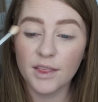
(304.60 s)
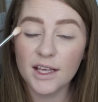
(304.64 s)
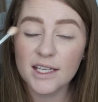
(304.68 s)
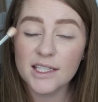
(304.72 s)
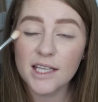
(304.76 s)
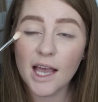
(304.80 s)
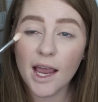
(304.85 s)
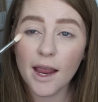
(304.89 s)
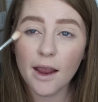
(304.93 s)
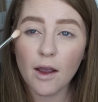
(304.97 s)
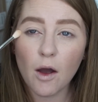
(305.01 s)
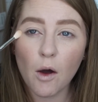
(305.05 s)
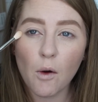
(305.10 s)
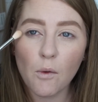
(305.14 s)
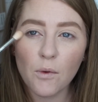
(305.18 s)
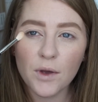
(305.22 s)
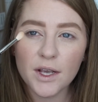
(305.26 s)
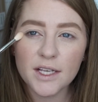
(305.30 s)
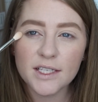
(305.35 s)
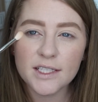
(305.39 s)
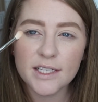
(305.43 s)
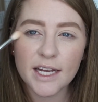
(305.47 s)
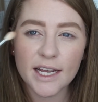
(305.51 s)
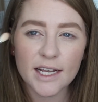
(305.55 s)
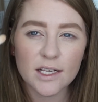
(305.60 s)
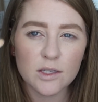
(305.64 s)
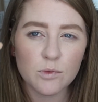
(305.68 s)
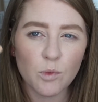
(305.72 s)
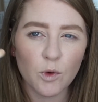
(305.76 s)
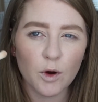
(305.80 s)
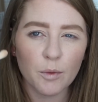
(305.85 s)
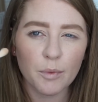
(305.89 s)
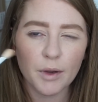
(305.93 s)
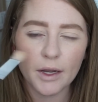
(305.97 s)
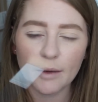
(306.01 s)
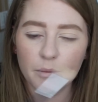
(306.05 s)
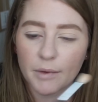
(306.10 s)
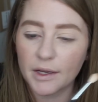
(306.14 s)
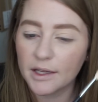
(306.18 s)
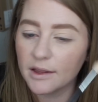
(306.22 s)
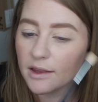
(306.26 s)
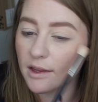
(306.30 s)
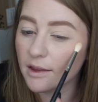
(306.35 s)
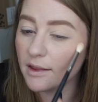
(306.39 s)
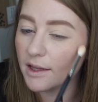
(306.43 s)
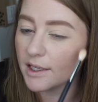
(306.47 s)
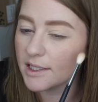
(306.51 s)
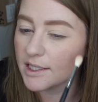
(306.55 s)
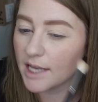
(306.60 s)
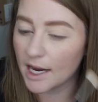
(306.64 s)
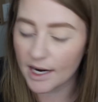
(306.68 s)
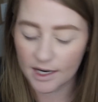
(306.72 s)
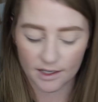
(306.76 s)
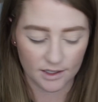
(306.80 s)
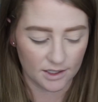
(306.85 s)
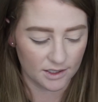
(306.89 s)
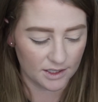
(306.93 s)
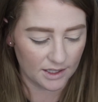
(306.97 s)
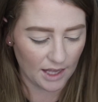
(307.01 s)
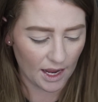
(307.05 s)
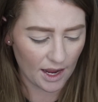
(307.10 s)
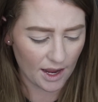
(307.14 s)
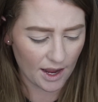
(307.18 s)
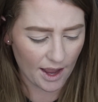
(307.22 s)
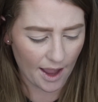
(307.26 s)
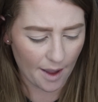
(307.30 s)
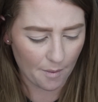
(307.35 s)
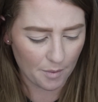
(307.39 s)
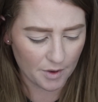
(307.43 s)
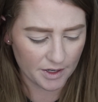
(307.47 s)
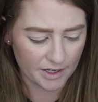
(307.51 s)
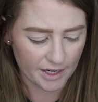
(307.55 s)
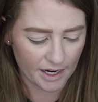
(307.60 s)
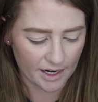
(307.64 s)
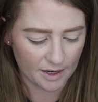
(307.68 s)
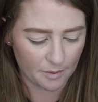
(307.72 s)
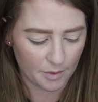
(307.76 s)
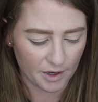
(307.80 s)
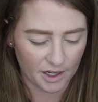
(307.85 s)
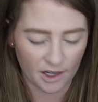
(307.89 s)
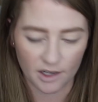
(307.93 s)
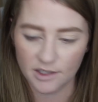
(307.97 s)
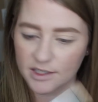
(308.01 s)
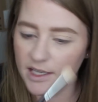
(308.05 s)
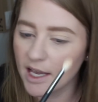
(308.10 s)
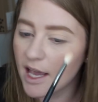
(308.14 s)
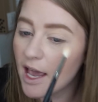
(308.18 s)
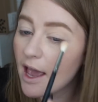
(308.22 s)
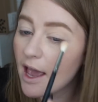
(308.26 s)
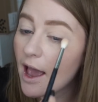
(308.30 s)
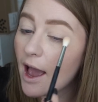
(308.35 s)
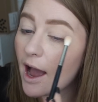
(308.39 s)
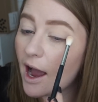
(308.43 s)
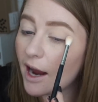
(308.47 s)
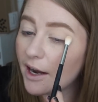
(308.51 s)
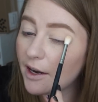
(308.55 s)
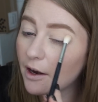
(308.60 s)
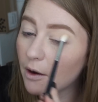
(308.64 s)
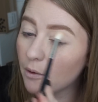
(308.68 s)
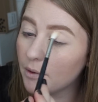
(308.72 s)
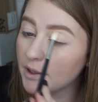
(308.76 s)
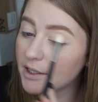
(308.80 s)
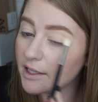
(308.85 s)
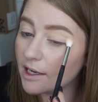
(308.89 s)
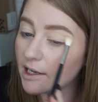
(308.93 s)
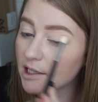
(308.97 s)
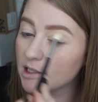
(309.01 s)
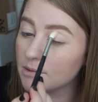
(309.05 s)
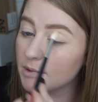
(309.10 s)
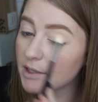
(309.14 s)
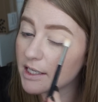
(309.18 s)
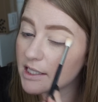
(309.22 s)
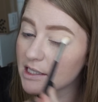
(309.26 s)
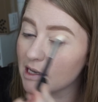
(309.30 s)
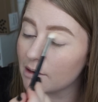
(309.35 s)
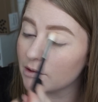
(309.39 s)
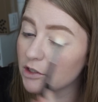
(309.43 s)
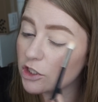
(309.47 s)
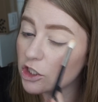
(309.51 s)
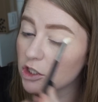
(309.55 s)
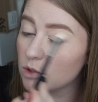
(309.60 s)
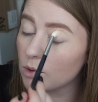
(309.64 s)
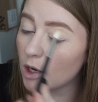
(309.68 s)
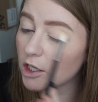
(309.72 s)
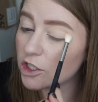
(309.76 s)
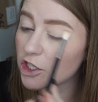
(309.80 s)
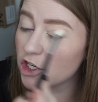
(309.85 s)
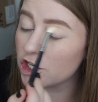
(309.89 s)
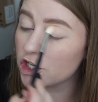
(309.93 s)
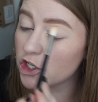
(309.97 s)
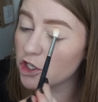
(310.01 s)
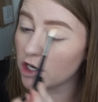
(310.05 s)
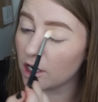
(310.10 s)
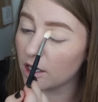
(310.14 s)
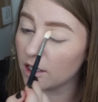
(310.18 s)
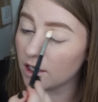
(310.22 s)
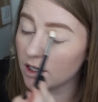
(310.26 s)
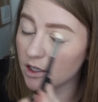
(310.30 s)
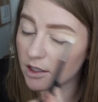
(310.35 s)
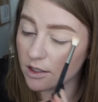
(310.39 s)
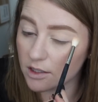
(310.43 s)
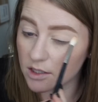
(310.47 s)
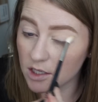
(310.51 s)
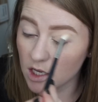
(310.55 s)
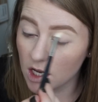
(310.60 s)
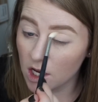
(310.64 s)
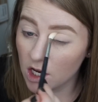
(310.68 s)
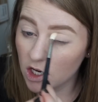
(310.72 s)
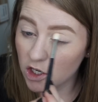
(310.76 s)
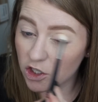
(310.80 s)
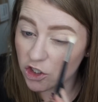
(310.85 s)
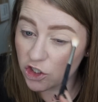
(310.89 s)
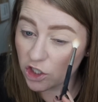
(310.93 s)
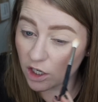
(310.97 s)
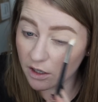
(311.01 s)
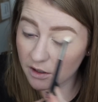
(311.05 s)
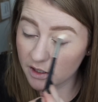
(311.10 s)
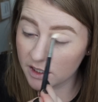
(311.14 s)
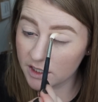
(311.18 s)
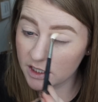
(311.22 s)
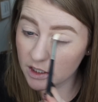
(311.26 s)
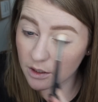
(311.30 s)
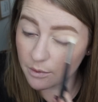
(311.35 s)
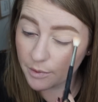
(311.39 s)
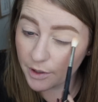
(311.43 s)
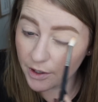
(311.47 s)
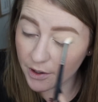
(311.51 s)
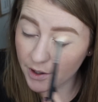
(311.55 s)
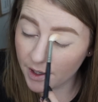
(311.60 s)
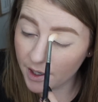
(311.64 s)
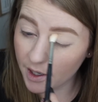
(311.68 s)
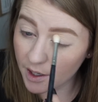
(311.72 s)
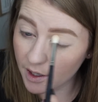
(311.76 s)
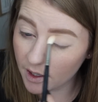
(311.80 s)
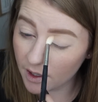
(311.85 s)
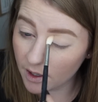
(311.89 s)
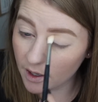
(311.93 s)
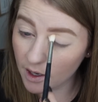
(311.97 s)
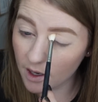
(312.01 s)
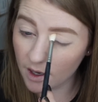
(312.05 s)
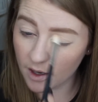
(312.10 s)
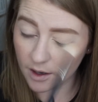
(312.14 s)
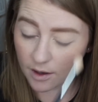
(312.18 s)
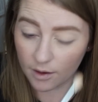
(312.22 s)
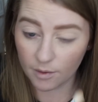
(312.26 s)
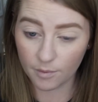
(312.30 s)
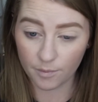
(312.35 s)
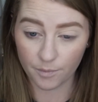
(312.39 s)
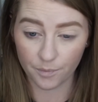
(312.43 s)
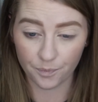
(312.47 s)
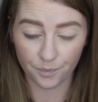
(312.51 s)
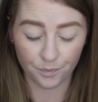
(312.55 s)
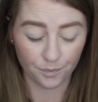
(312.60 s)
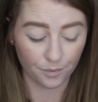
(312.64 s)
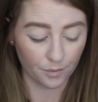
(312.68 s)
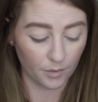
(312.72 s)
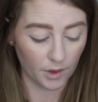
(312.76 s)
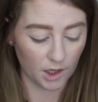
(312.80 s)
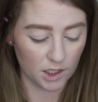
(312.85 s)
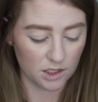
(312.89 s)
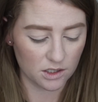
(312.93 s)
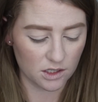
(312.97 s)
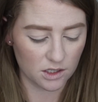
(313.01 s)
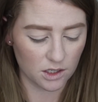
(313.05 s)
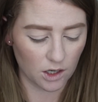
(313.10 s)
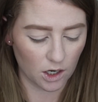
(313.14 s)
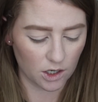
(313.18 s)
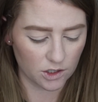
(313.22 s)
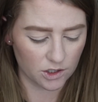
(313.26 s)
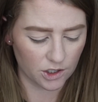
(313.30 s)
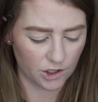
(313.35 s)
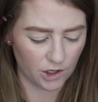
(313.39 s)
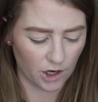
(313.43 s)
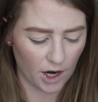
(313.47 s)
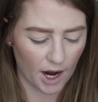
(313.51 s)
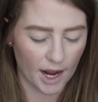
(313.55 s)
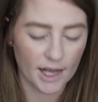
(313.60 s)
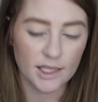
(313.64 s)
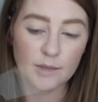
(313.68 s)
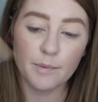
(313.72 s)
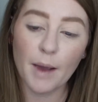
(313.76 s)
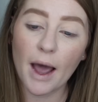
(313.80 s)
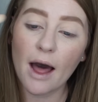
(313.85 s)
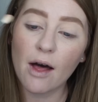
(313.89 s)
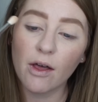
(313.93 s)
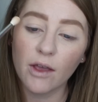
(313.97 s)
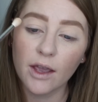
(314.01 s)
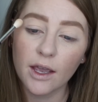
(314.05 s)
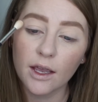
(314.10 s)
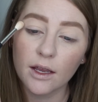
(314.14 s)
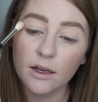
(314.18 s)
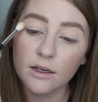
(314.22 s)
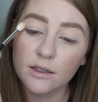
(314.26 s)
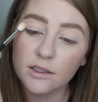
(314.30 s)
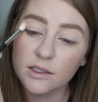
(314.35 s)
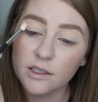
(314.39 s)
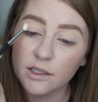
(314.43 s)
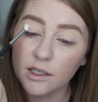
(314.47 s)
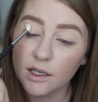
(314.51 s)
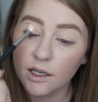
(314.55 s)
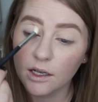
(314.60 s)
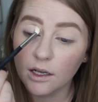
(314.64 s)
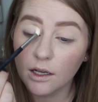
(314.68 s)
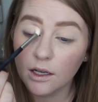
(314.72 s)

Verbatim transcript: This eye always takes more pigment than this eye. Does that happen to anybody else? I know it does, because I was just watching Shauna's Charlotte Tilbury Stars in Your Eyes palette